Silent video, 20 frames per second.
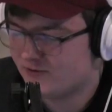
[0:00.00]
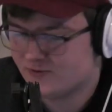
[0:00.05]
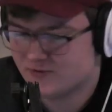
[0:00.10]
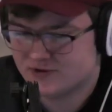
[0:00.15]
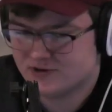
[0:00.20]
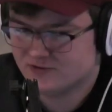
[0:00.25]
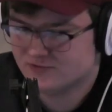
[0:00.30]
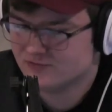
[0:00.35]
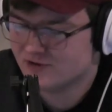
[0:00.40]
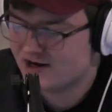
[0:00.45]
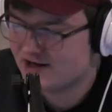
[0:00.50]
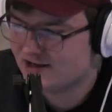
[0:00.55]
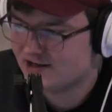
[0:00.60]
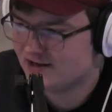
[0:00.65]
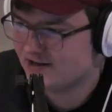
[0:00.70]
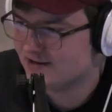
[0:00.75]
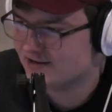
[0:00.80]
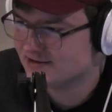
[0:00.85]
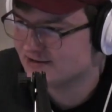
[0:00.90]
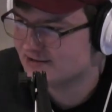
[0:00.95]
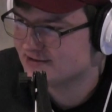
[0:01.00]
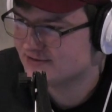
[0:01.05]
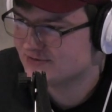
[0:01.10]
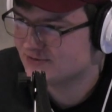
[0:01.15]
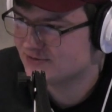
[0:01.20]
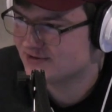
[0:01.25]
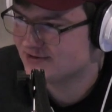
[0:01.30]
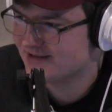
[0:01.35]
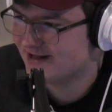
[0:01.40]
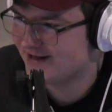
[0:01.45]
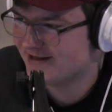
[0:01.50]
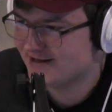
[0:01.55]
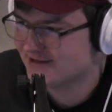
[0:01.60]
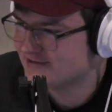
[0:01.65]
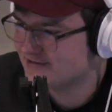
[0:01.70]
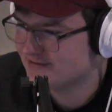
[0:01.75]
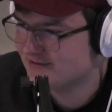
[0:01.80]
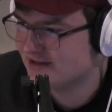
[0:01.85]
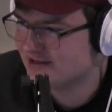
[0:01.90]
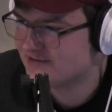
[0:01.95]
what the rating is. It's like
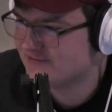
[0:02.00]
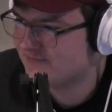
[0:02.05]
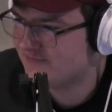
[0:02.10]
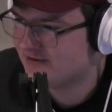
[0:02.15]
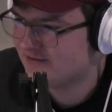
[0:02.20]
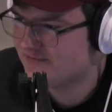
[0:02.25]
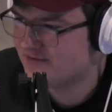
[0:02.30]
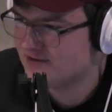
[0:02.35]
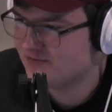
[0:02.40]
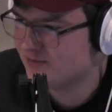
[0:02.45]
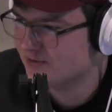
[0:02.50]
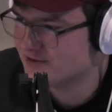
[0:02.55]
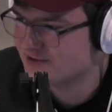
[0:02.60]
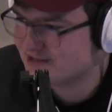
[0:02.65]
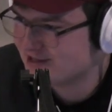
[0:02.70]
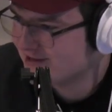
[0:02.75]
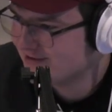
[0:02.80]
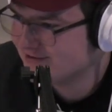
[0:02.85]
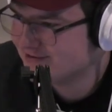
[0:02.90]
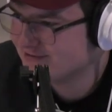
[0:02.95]
it's 50%